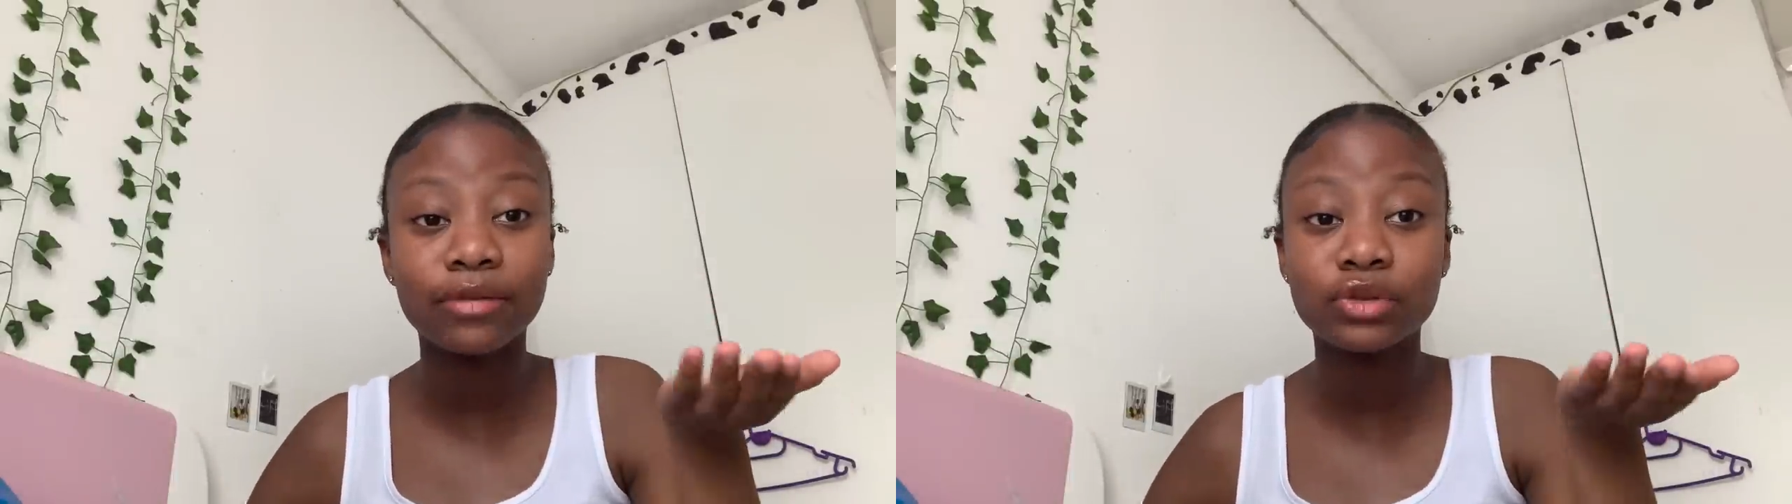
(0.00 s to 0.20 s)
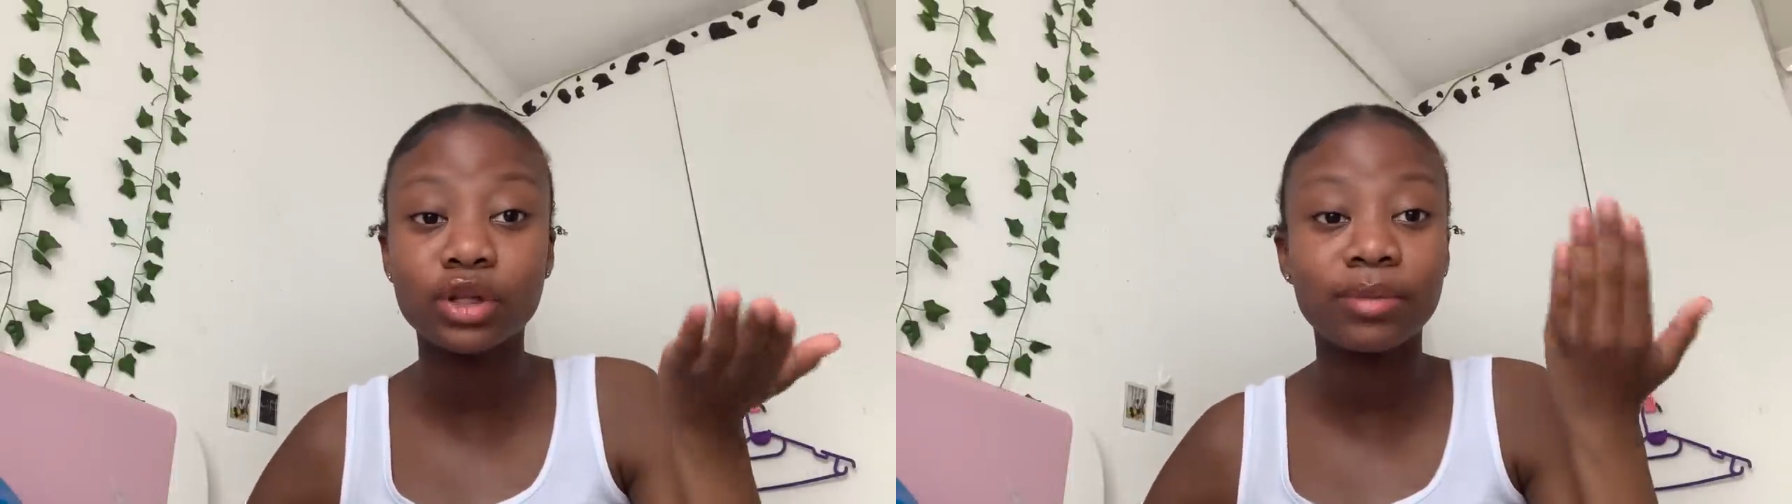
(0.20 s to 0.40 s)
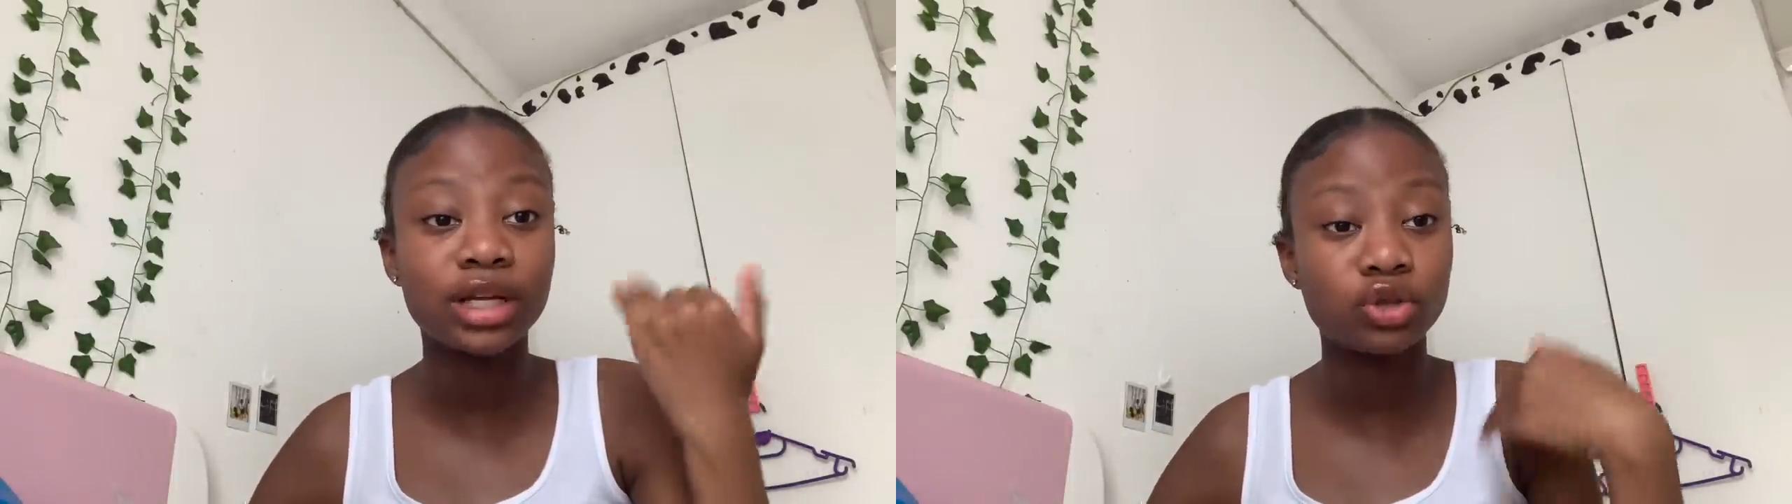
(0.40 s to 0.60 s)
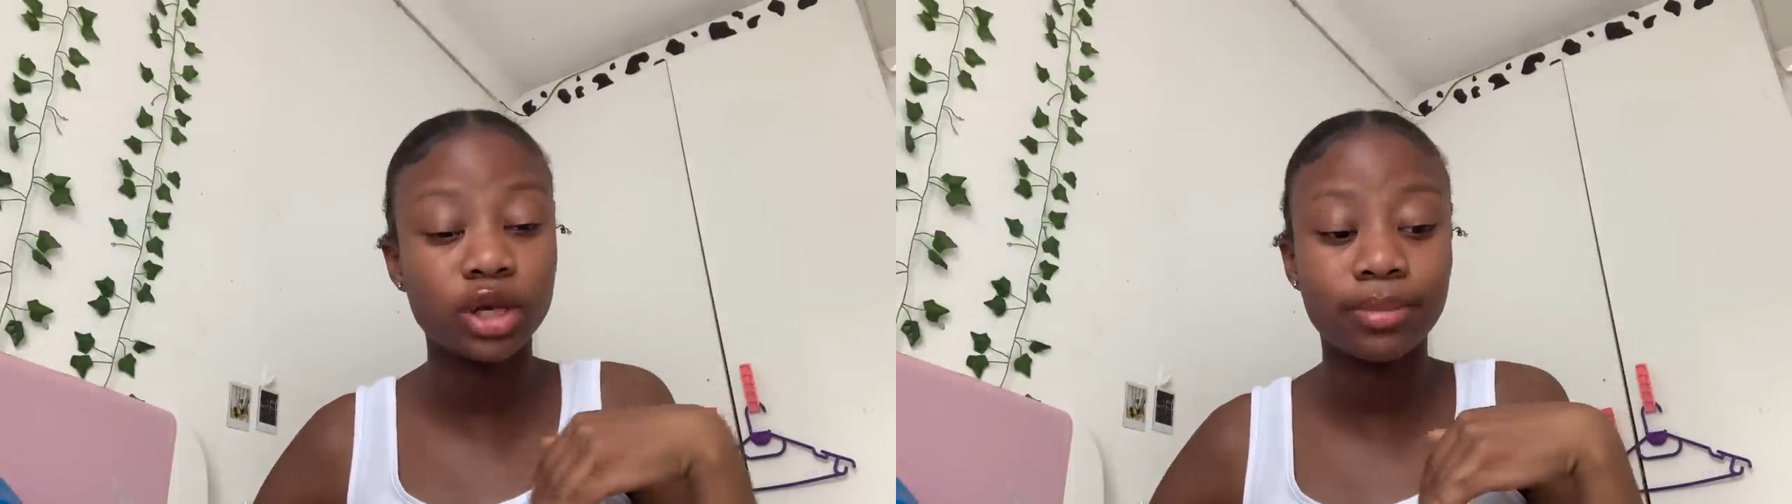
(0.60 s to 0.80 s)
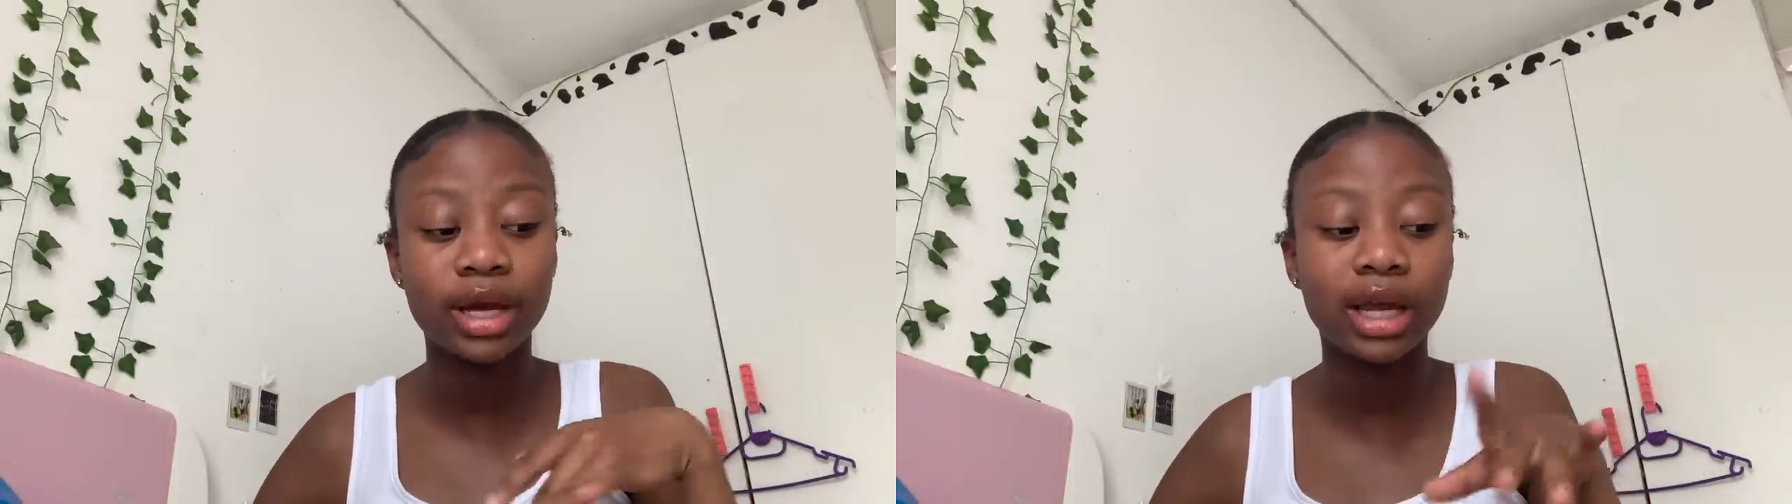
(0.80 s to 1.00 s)
if it's not my
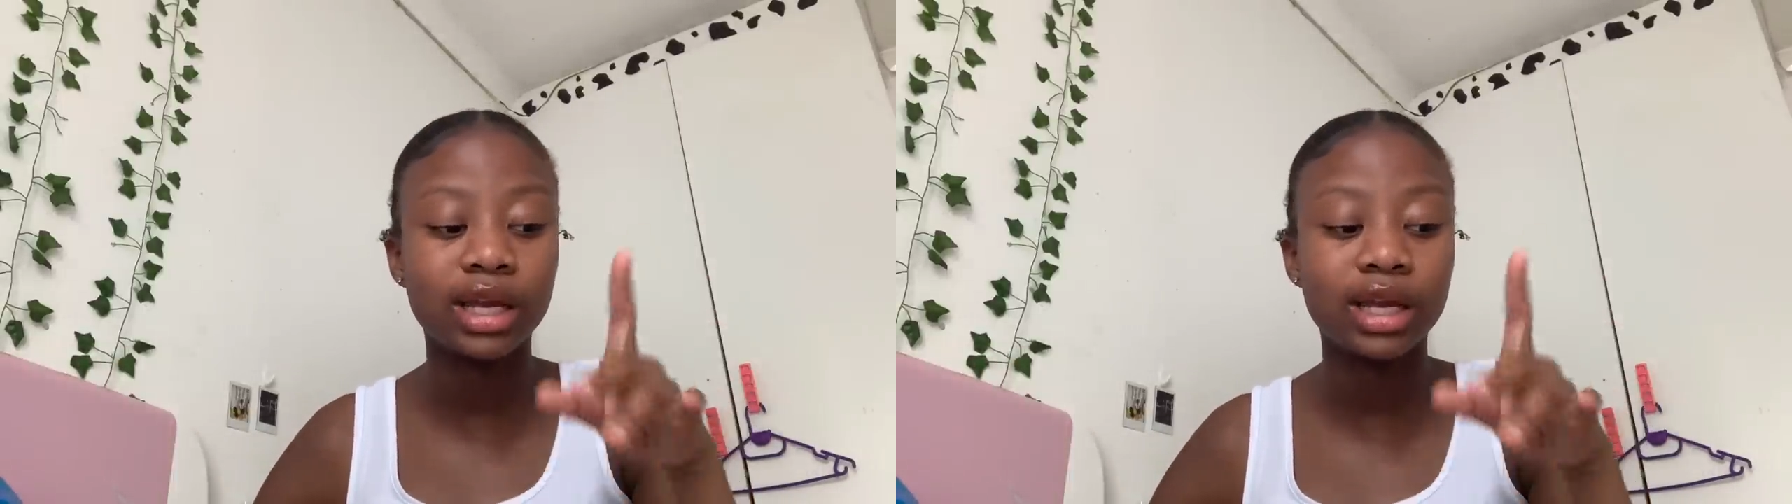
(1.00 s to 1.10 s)
straight back,